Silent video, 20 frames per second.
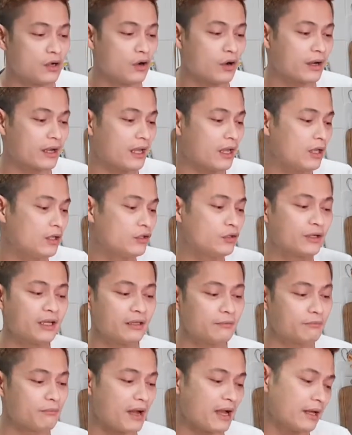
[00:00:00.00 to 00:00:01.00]
Okay, you
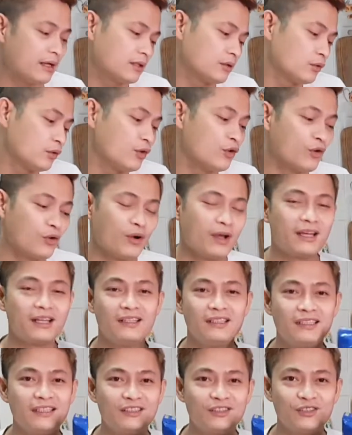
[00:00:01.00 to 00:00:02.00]
can buy it. Oh, I
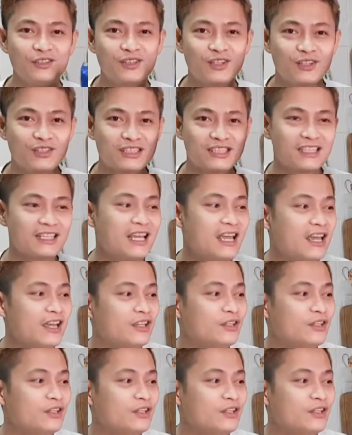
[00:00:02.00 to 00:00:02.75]
need to correct it.